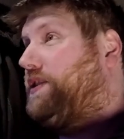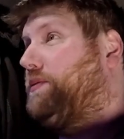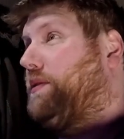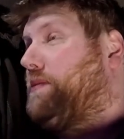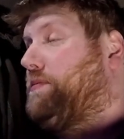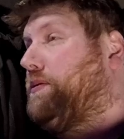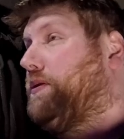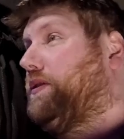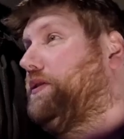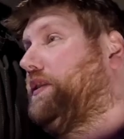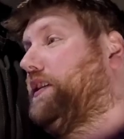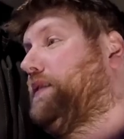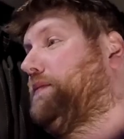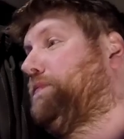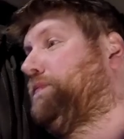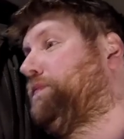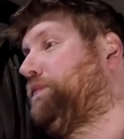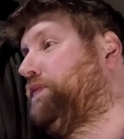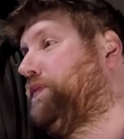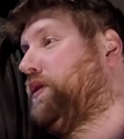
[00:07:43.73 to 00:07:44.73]
when I pulled in.
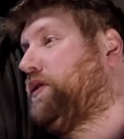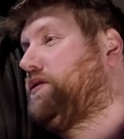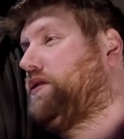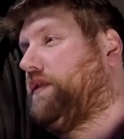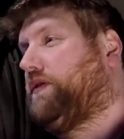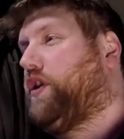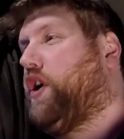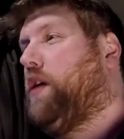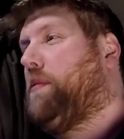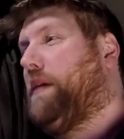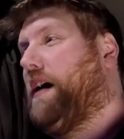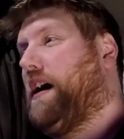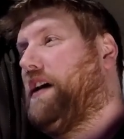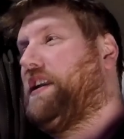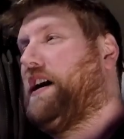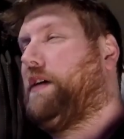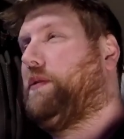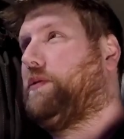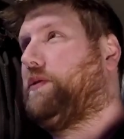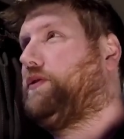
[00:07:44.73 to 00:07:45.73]
So I've got about an
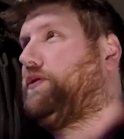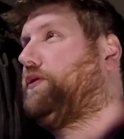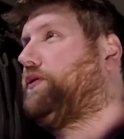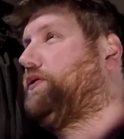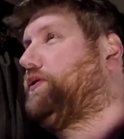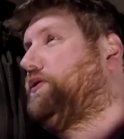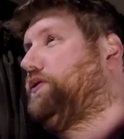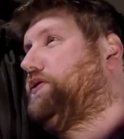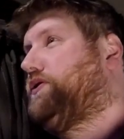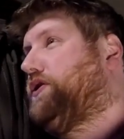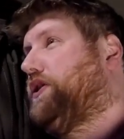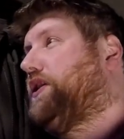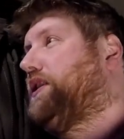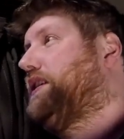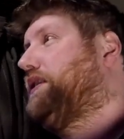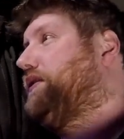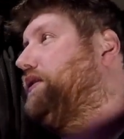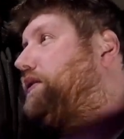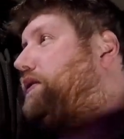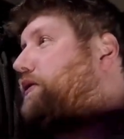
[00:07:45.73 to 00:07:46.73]
hour's journey
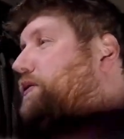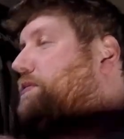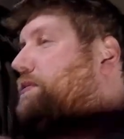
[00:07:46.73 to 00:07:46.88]
to this